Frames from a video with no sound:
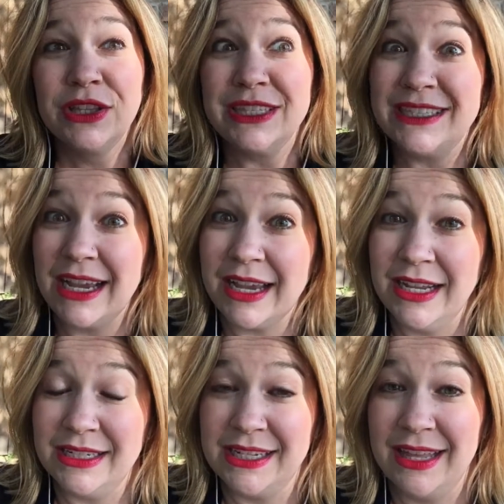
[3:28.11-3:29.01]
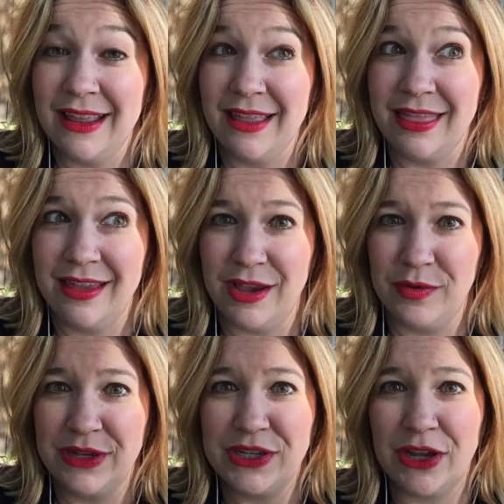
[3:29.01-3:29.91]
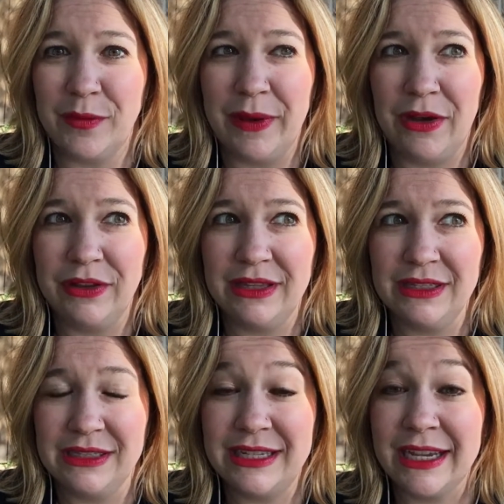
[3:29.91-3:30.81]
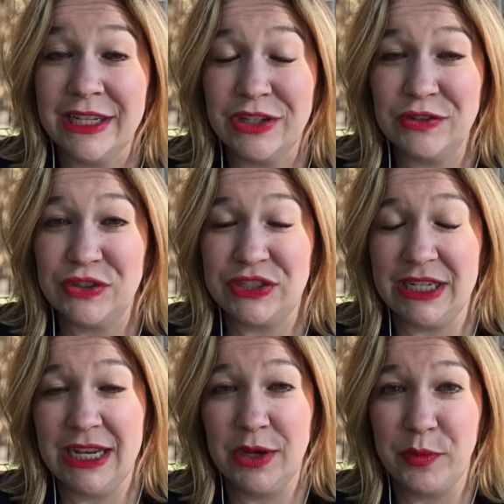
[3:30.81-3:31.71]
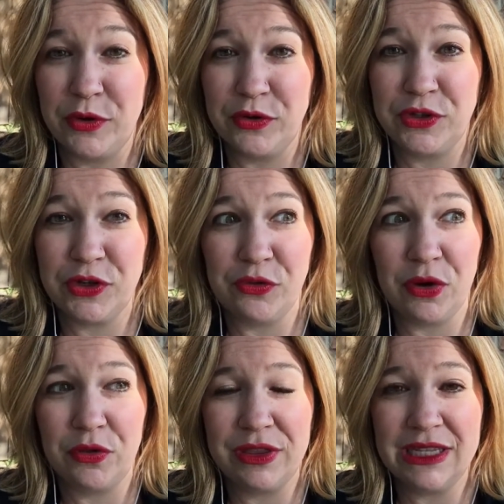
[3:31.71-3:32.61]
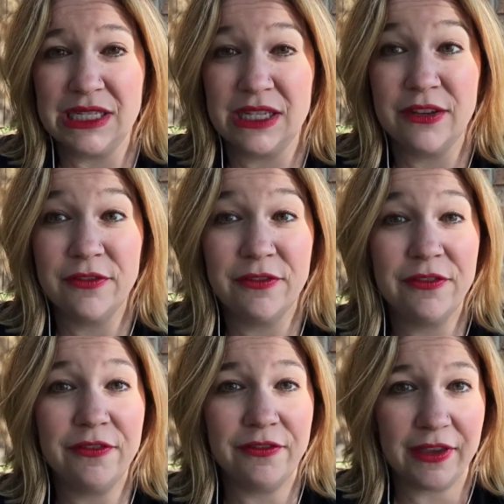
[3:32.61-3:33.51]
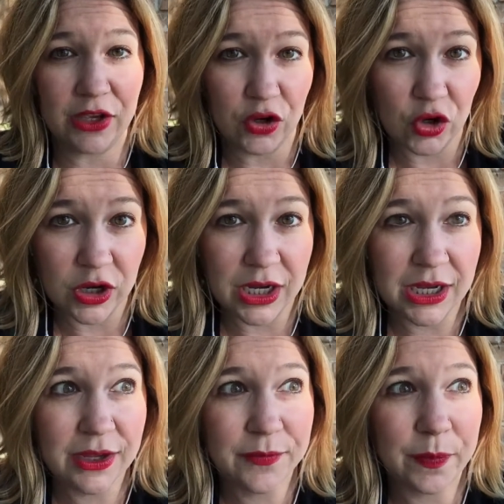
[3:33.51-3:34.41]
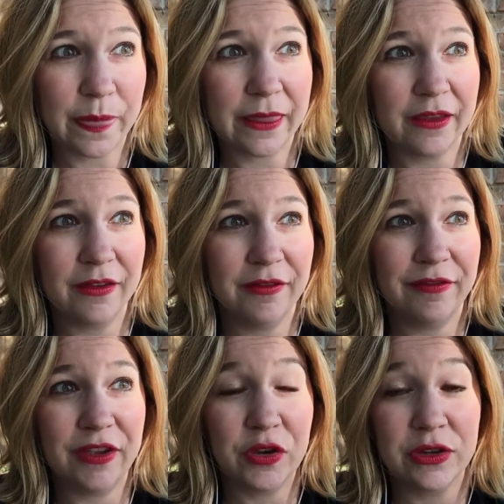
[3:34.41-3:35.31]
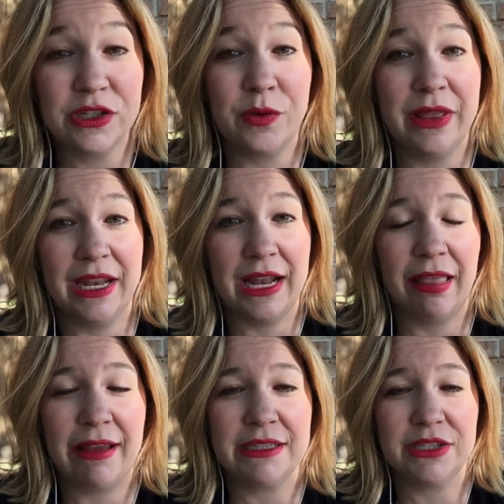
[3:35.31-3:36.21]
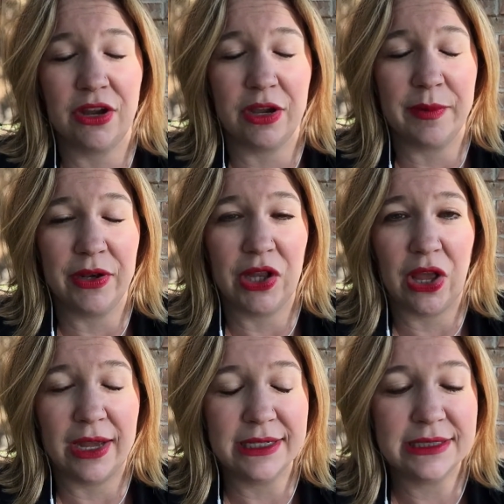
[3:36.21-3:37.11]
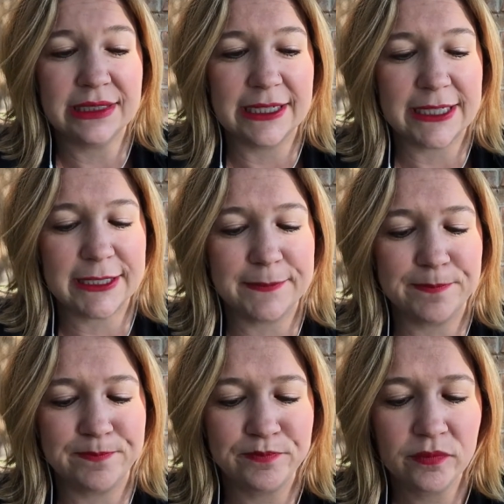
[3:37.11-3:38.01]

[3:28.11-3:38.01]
The second thing I want to talk about, and the second largest inhibitor to growth, is fear. Fear is one that I like to talk about a lot, and